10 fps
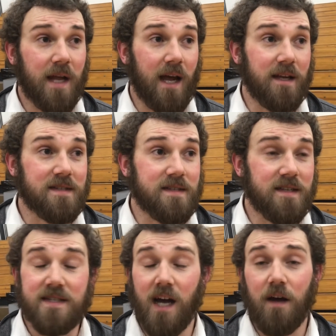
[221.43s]

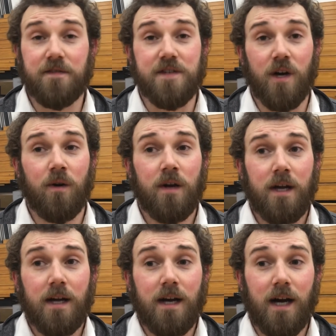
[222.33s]
He's tough. So
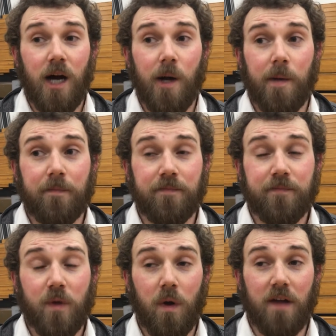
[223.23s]

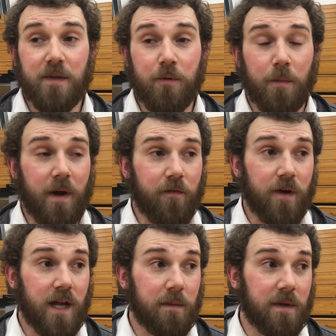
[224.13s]
we'll have to prepare for
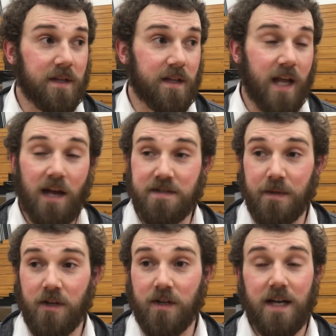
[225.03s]
him. And then they have
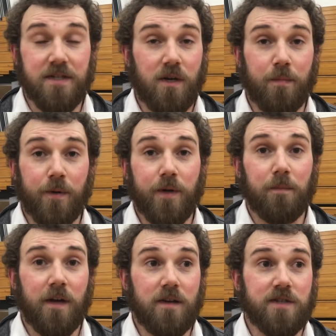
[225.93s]
some other guys that are pretty
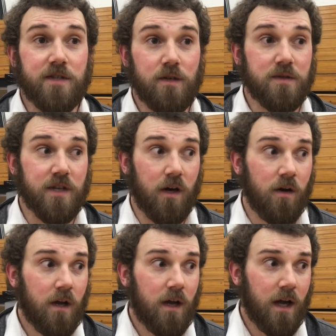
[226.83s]
good players too. So
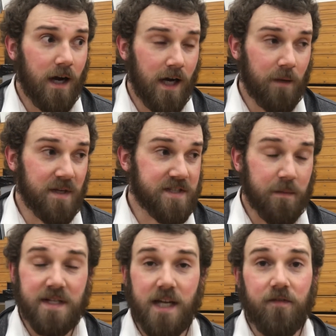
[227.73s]
it's going to
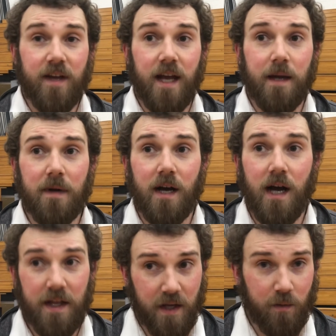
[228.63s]
be a tough game.
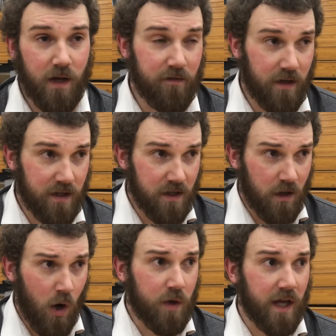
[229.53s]
I think we'll have an
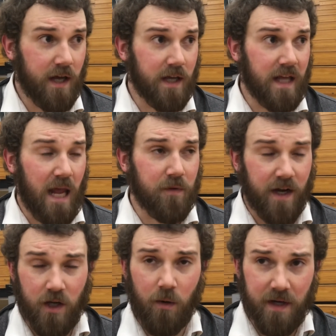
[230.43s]
okay game
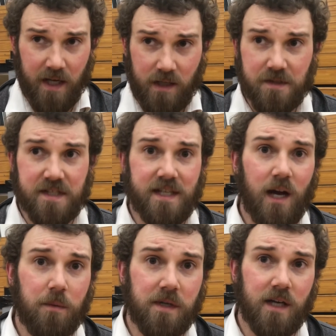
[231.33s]
plan going in, and we'll see
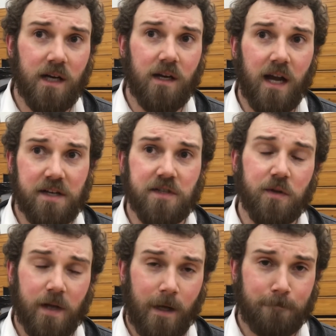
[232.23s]
how we execute that.